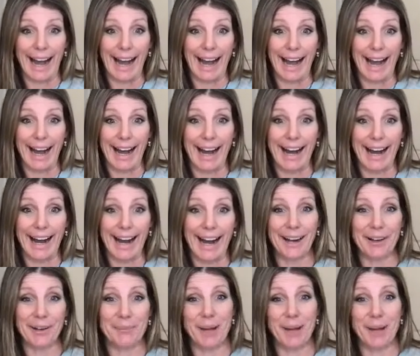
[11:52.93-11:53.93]
I-
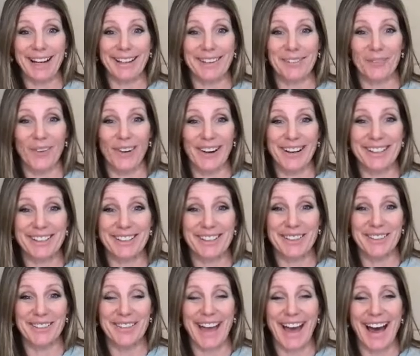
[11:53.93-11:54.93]
I'm kind of wanting to
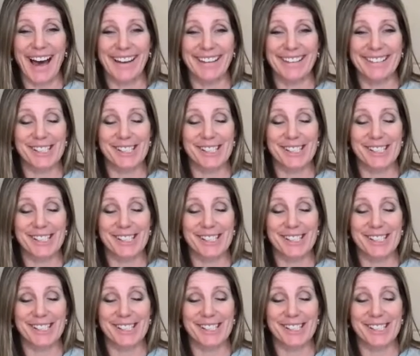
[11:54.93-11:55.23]
do that.